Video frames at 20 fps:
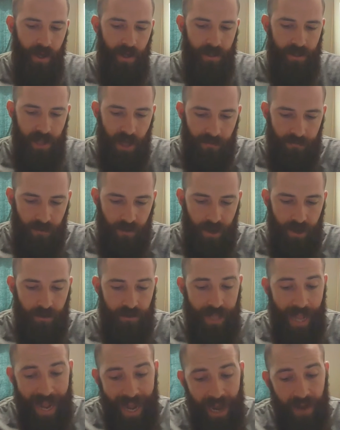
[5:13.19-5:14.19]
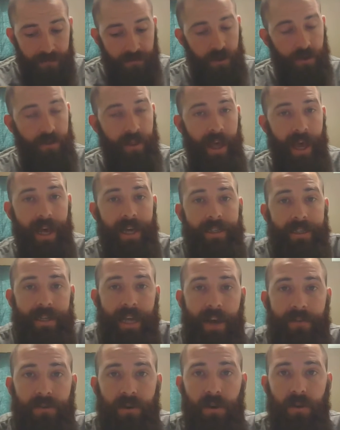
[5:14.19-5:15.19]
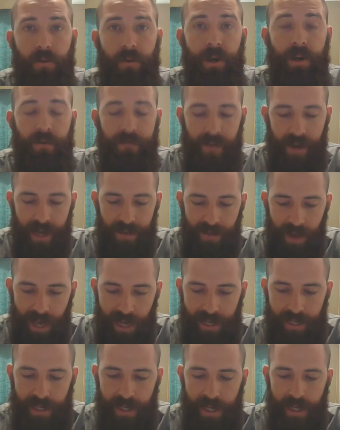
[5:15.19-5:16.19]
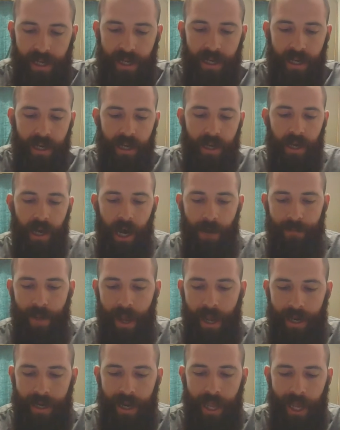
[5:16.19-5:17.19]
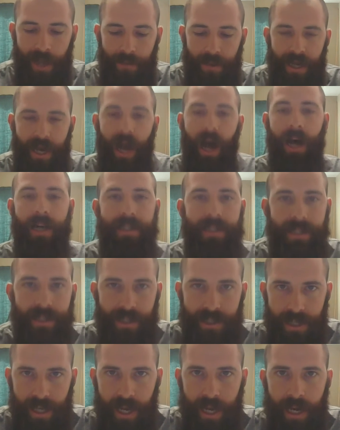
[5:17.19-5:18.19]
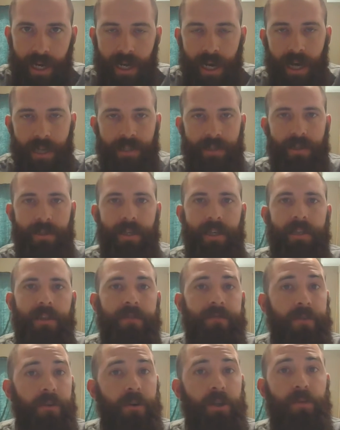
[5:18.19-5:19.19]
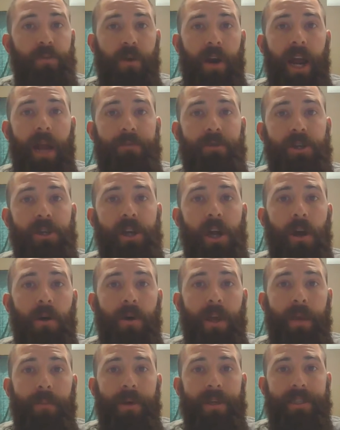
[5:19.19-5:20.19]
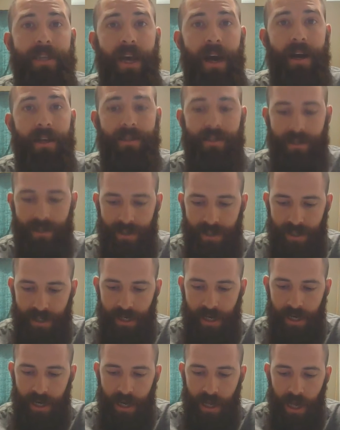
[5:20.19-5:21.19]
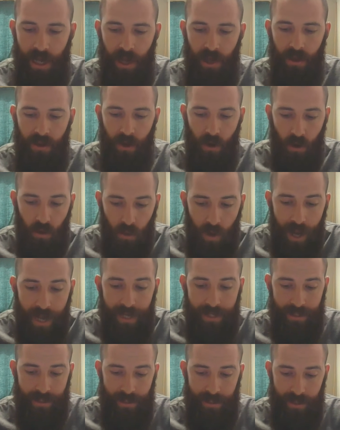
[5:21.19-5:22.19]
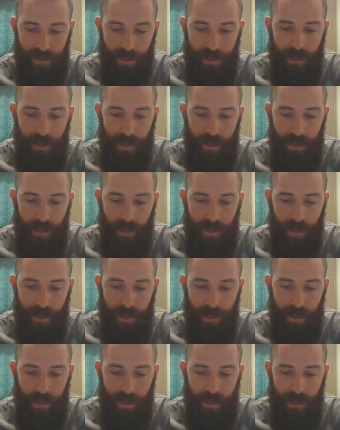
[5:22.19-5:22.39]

Several years after that, after 305 AD, a man named Constantine I, perhaps you know him as Constantine the Great.